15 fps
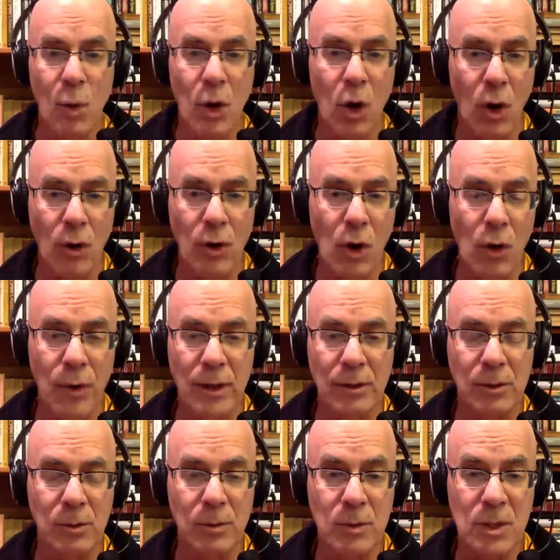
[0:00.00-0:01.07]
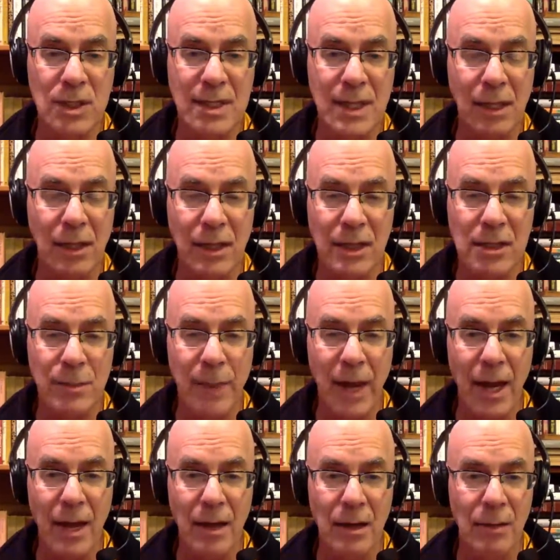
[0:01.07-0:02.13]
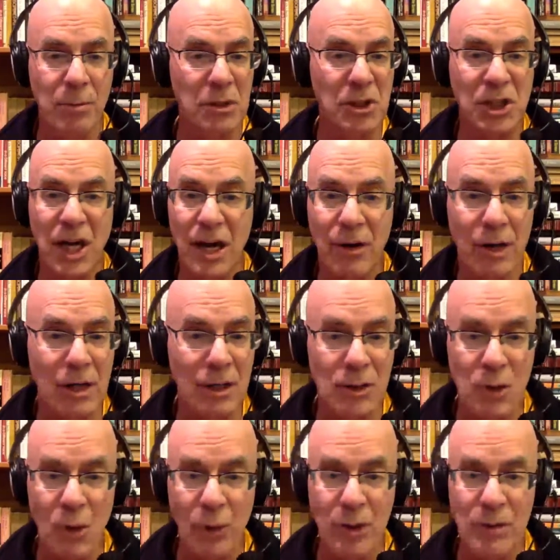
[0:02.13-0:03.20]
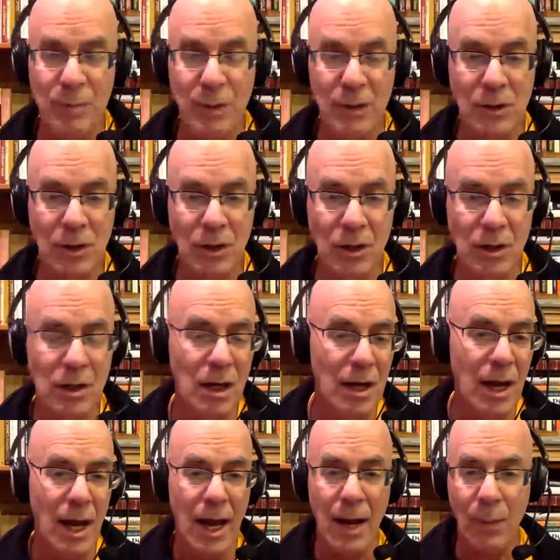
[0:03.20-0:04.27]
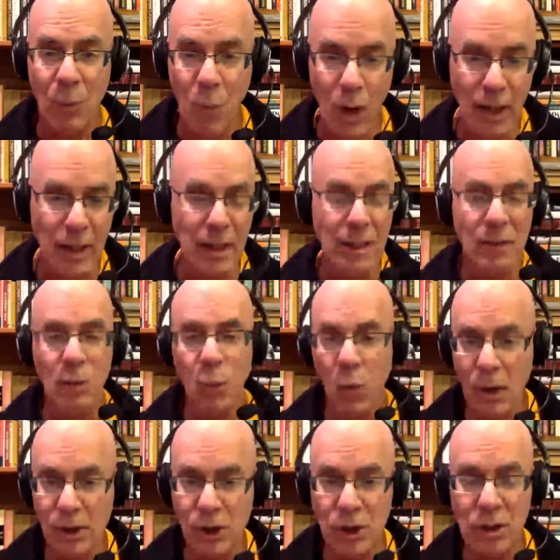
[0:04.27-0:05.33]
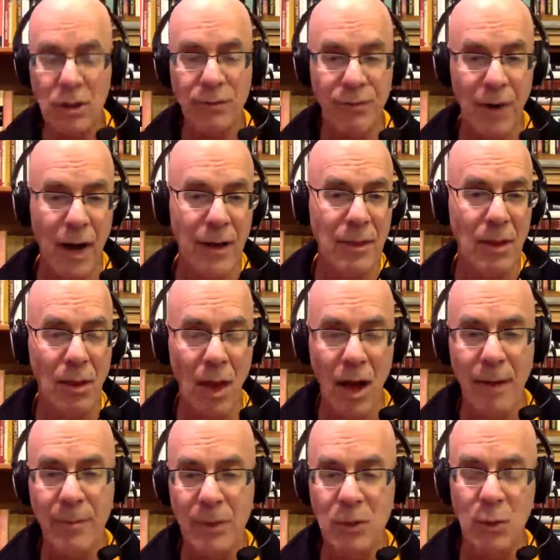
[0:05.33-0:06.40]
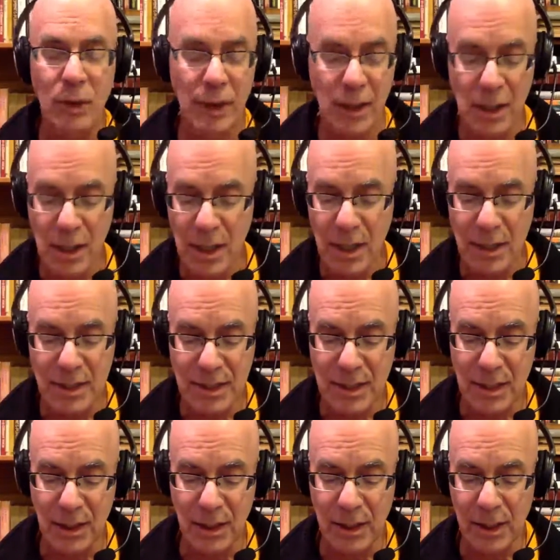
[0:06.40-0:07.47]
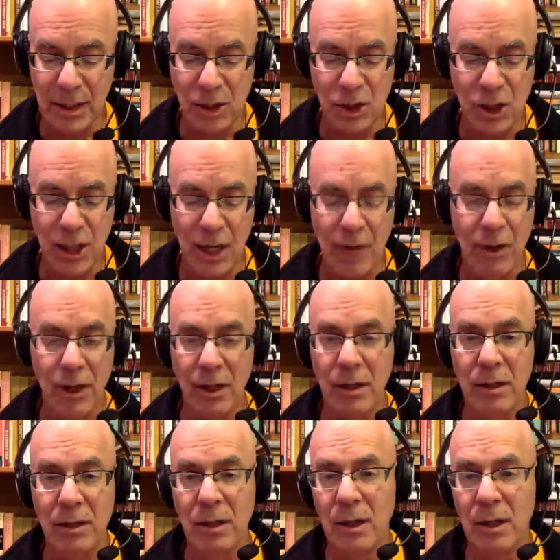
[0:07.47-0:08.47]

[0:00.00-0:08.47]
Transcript: We all know that stealing is bad, but sharing has always been good. And what should define the line between stealing and sharing?